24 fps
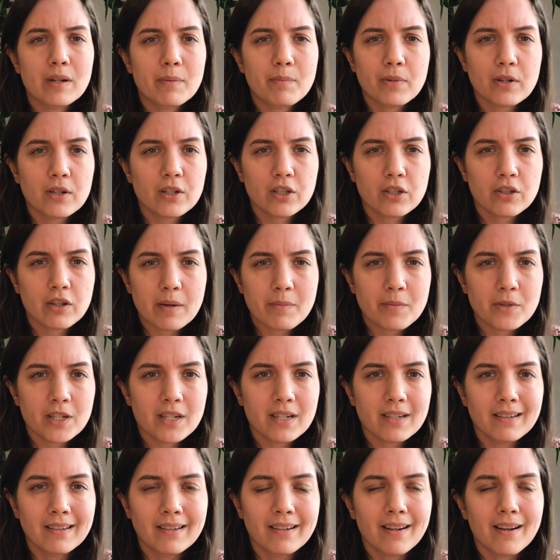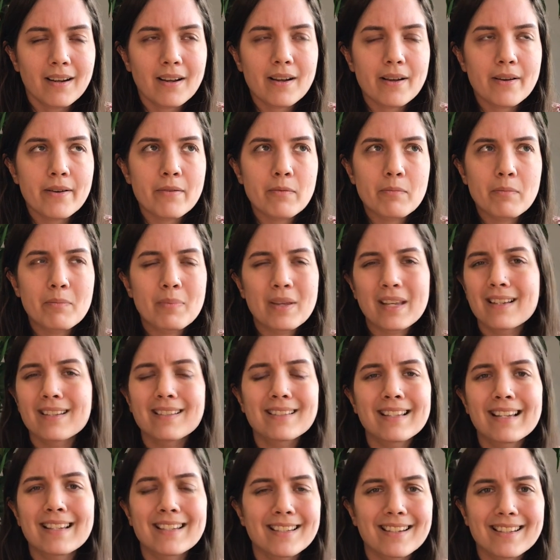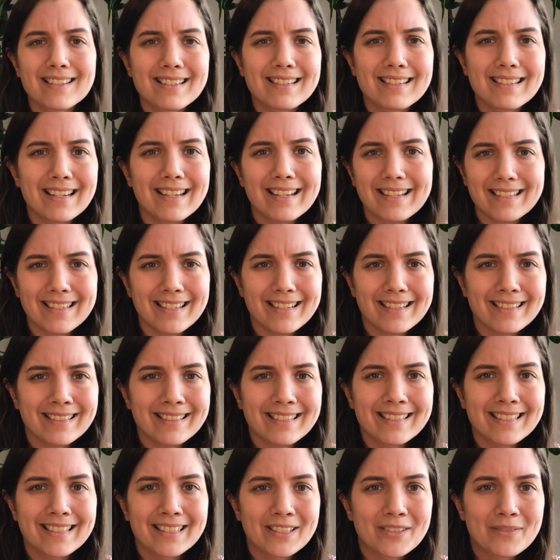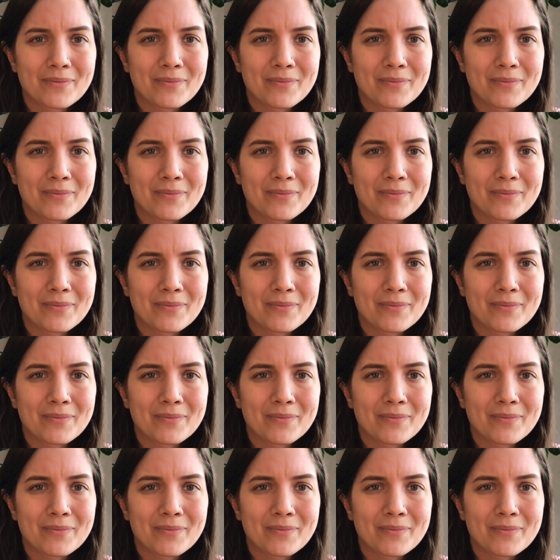prescription because that doesn't exist.